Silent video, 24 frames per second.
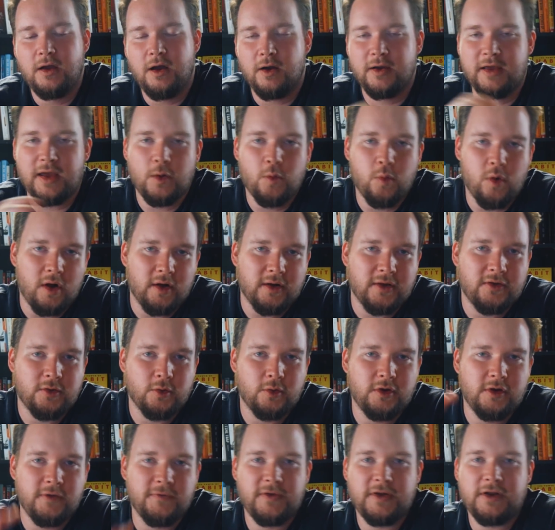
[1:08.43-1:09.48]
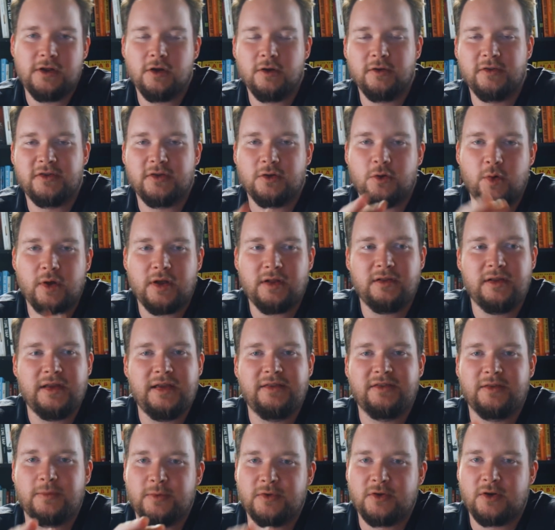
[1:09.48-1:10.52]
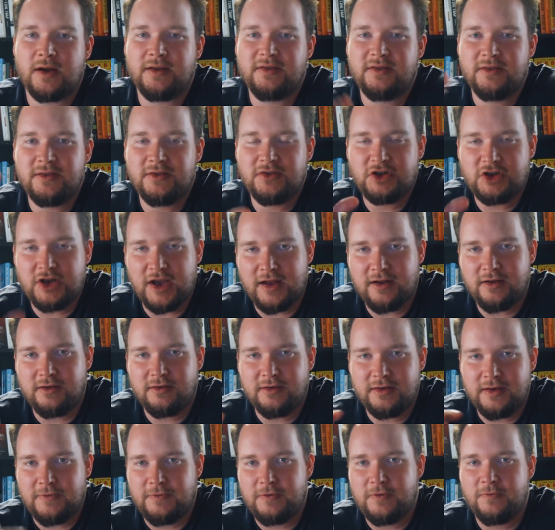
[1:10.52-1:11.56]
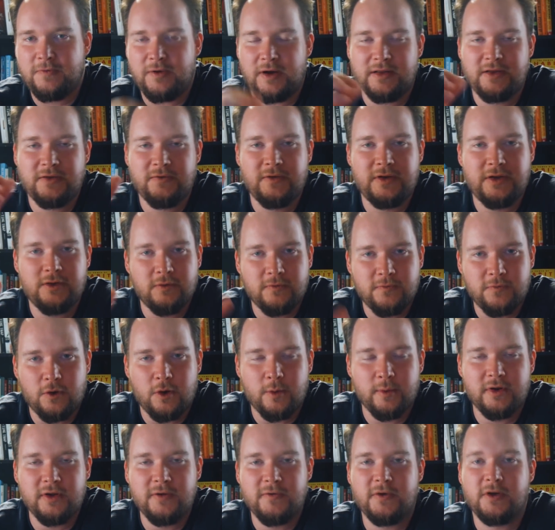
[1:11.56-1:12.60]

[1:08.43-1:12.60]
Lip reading: Okay, welcome to a new video. So quickly, subscribe to this channel if you find this video informative.